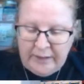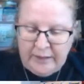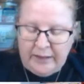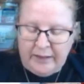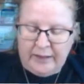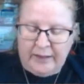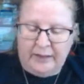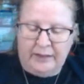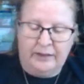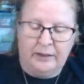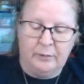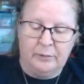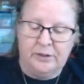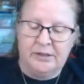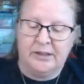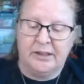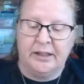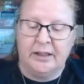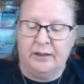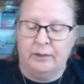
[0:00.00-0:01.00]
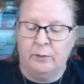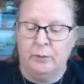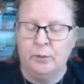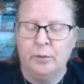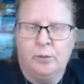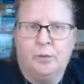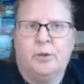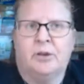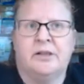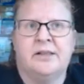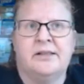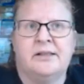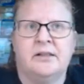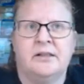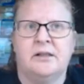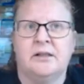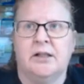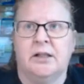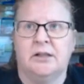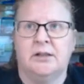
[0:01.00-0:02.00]
and they would say, well, what is it
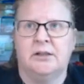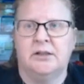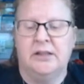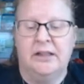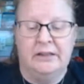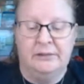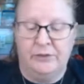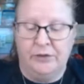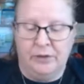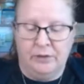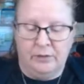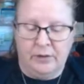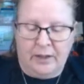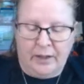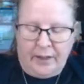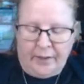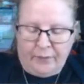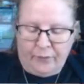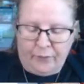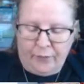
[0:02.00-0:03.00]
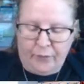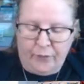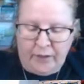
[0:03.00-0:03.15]
that gives you life?